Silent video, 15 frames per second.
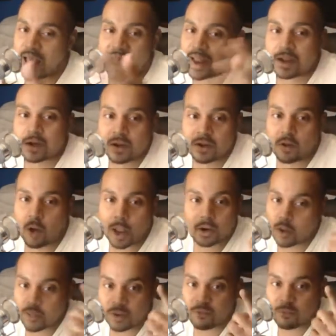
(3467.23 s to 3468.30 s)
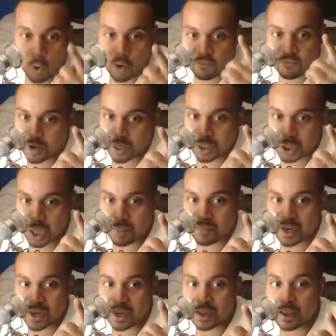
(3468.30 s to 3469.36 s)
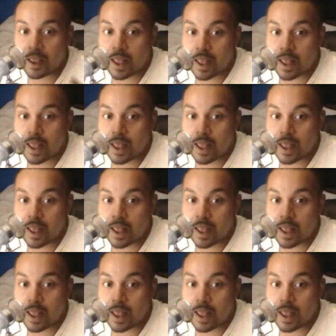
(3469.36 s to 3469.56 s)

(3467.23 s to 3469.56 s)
And I could only think of one French company,